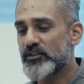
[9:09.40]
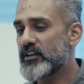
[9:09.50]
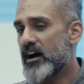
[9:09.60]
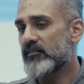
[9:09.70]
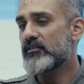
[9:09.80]
So the
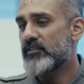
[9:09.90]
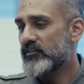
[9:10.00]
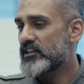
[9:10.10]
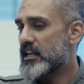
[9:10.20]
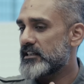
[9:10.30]
R15
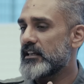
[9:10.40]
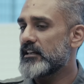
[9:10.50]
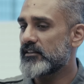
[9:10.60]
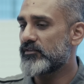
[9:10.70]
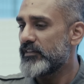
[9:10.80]

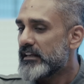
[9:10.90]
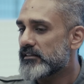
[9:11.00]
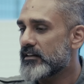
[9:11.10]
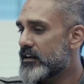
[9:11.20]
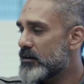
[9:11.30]
chassis feels
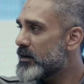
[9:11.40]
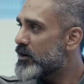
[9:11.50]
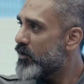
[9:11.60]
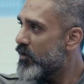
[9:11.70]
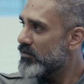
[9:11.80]
a little bit
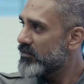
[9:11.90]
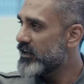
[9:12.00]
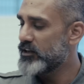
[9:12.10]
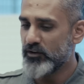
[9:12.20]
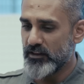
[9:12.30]
long
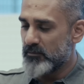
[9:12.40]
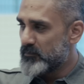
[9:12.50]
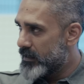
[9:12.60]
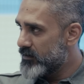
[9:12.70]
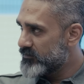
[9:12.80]
and you're in the
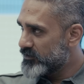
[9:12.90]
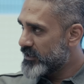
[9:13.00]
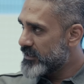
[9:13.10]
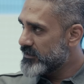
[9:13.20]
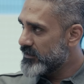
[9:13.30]
middle of the
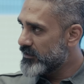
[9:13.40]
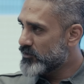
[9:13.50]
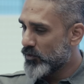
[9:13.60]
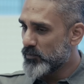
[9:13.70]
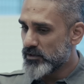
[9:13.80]
chassis. It's
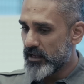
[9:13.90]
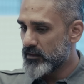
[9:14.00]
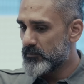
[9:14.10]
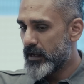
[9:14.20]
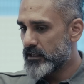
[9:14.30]
almost like
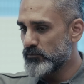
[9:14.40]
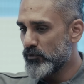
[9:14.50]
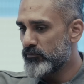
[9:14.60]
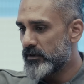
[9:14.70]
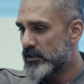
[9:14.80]
the bike's
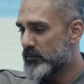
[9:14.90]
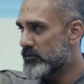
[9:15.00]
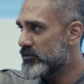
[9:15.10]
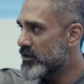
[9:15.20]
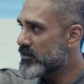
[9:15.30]
movements are
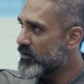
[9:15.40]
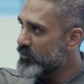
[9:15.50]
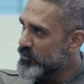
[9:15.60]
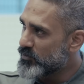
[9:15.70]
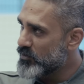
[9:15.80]
pivoting
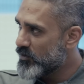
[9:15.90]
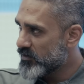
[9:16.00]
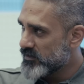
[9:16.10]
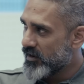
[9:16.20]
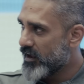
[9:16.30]
around you. So you
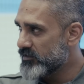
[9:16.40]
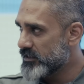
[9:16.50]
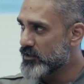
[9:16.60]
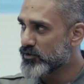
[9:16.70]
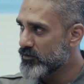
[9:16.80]
have a
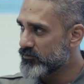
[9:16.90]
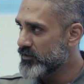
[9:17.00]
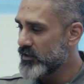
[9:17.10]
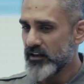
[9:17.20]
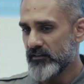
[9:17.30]
sense of
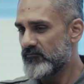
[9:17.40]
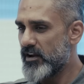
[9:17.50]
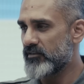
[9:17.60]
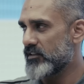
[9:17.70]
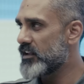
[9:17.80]

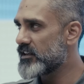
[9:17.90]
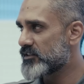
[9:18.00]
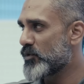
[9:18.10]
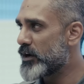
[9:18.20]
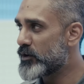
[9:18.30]
everything is
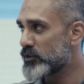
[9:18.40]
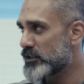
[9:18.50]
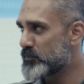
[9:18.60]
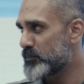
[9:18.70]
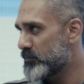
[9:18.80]
going to
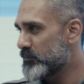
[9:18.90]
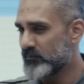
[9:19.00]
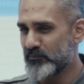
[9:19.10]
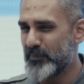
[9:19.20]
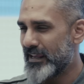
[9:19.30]
this
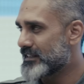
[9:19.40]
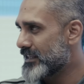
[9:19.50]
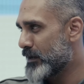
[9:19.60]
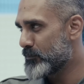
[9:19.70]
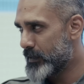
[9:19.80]
pace
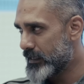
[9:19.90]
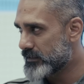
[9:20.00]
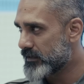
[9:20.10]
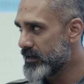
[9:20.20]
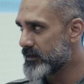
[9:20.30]
and place, right?